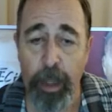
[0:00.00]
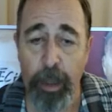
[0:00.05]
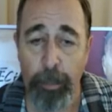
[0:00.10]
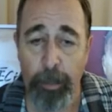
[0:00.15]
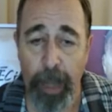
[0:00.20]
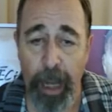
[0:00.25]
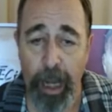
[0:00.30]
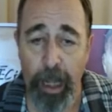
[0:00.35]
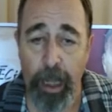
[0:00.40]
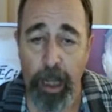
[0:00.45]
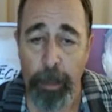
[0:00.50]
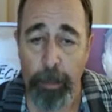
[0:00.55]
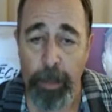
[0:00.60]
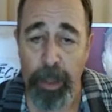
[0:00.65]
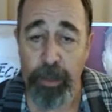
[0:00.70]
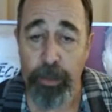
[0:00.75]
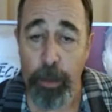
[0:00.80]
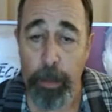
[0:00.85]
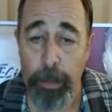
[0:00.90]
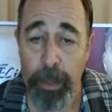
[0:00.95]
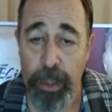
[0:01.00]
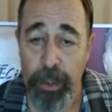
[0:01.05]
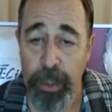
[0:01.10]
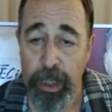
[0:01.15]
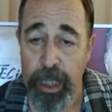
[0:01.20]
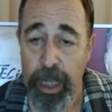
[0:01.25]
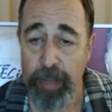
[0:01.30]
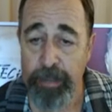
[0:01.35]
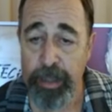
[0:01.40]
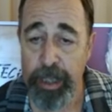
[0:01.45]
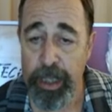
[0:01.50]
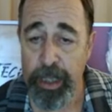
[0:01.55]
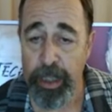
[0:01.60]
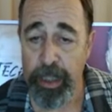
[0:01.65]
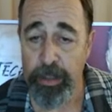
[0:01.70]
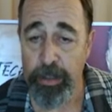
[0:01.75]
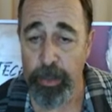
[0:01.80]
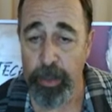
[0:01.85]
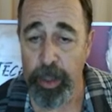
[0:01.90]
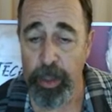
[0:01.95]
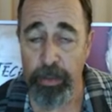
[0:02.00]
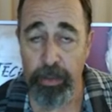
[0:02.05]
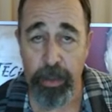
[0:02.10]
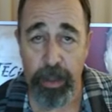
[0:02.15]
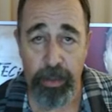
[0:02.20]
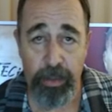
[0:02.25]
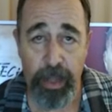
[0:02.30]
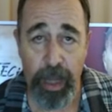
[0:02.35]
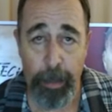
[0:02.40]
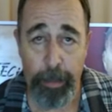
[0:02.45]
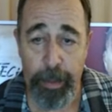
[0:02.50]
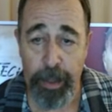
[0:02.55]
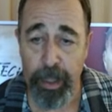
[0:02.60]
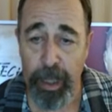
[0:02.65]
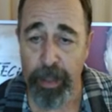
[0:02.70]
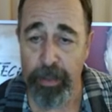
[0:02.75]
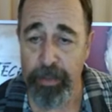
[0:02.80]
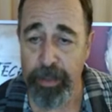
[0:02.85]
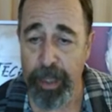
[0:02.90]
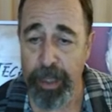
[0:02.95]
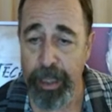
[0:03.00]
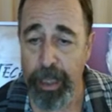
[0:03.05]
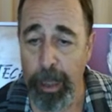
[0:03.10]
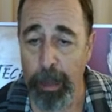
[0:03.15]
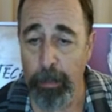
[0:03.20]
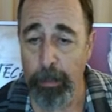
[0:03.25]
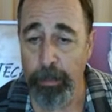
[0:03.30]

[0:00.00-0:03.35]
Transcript: by Mitsubishi Heavy Industries. This happened on Sunday,